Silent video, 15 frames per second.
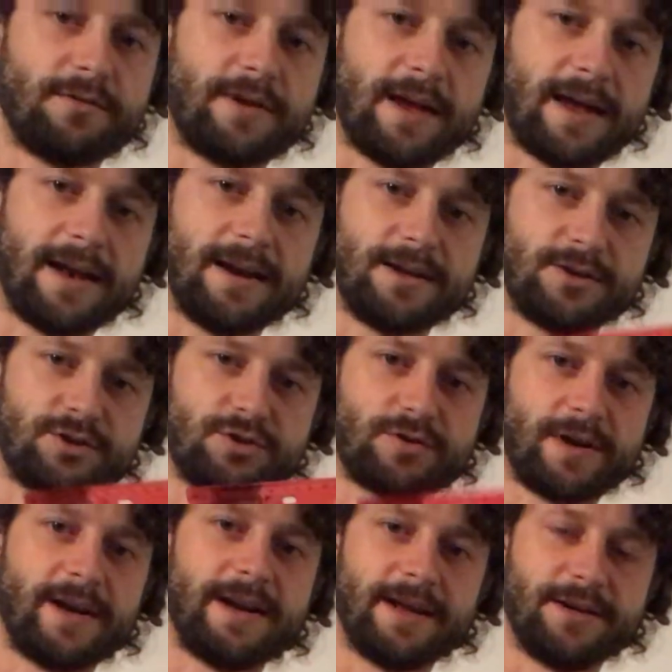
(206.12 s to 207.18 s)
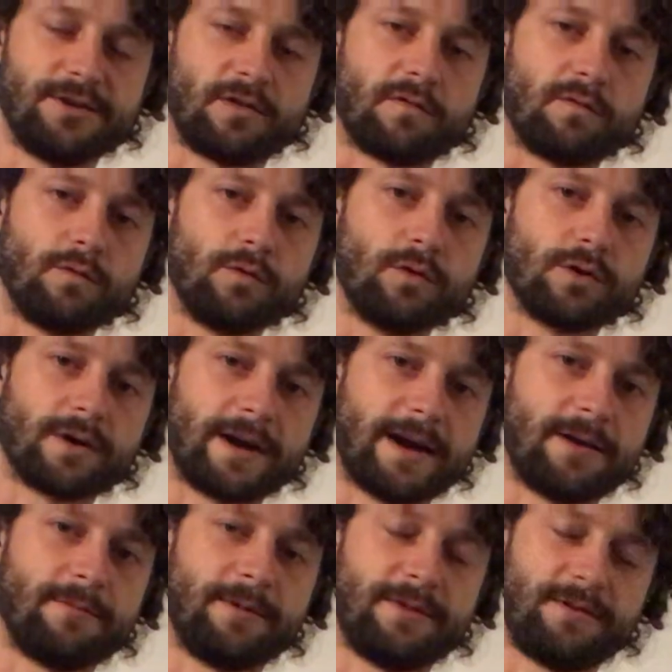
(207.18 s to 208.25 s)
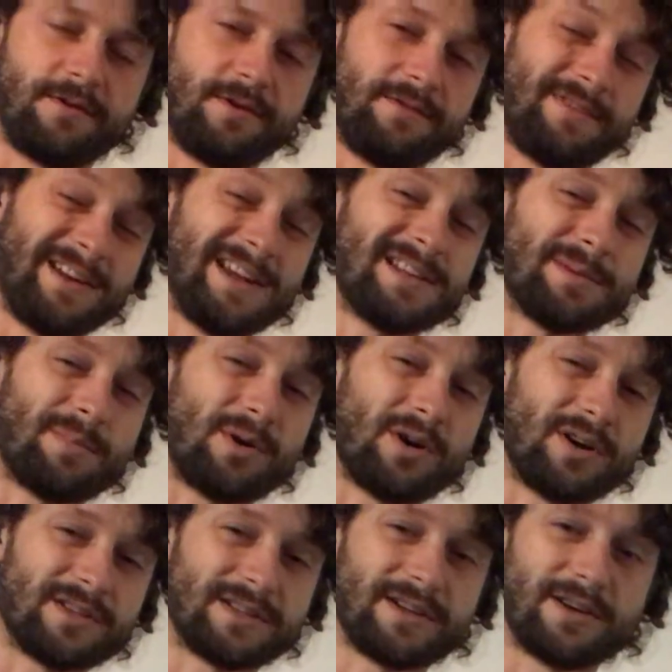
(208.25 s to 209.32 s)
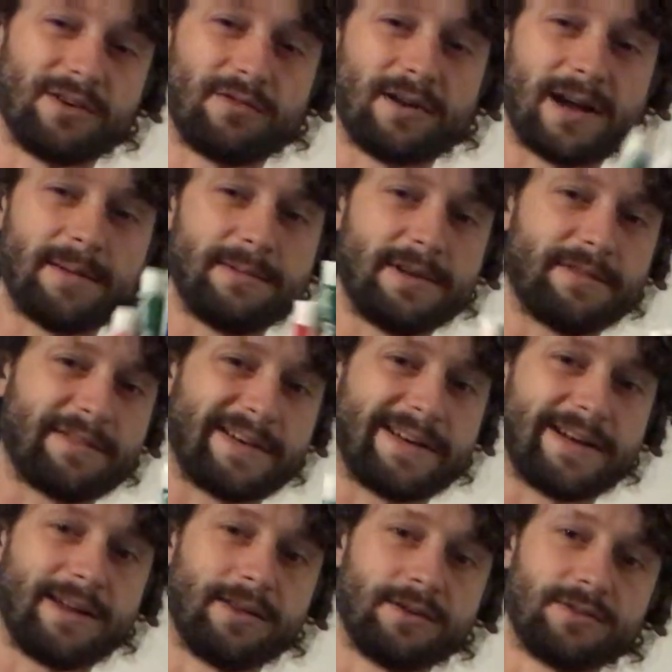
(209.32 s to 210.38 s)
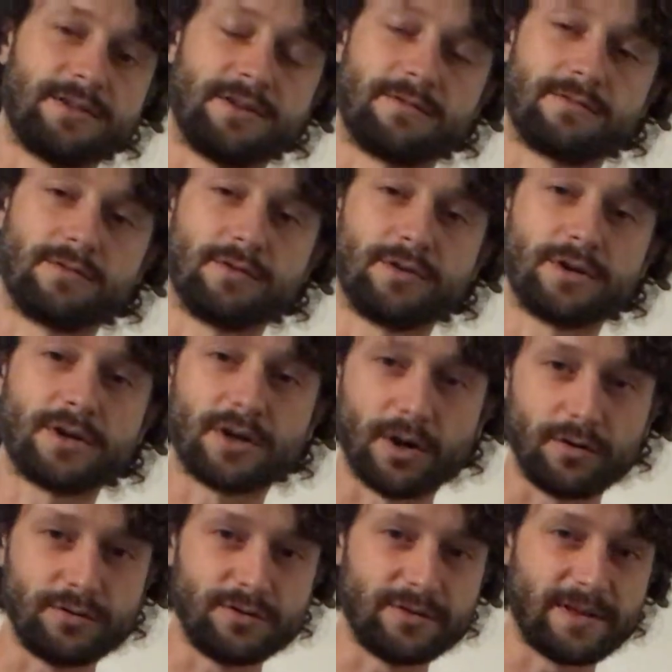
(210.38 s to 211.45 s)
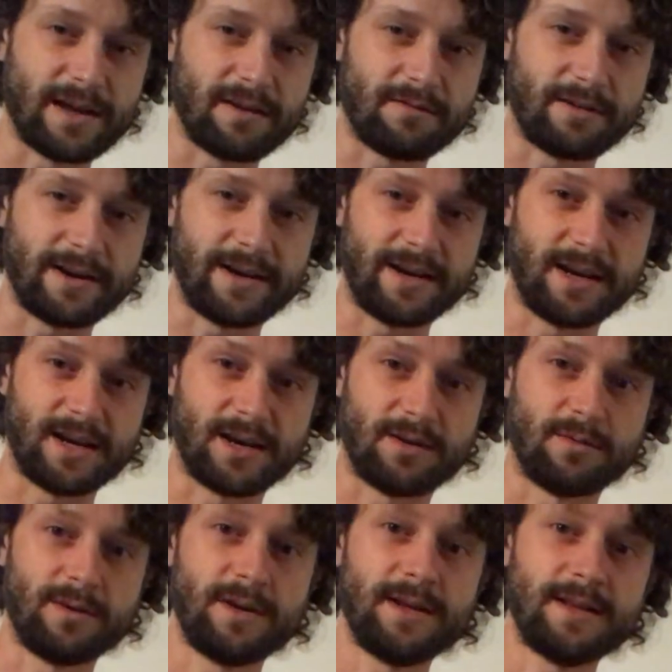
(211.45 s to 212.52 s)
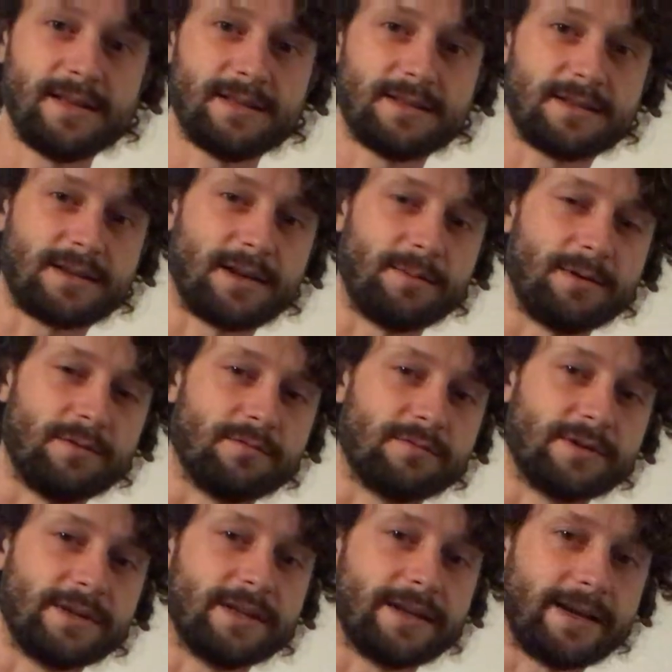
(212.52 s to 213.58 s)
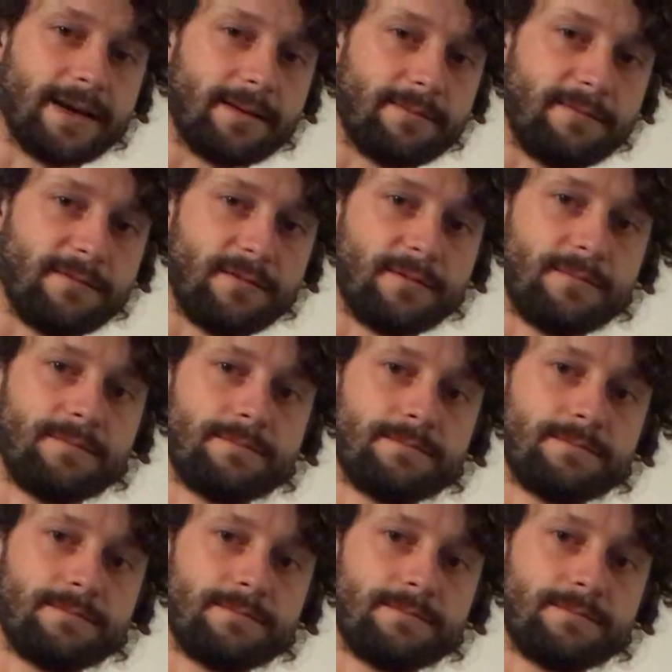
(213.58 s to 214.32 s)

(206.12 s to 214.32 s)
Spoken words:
get a straight edge, a ruler out with you. And if you need to pause and go grab different colors and a ruler, go do that right now. It's going to be really helpful.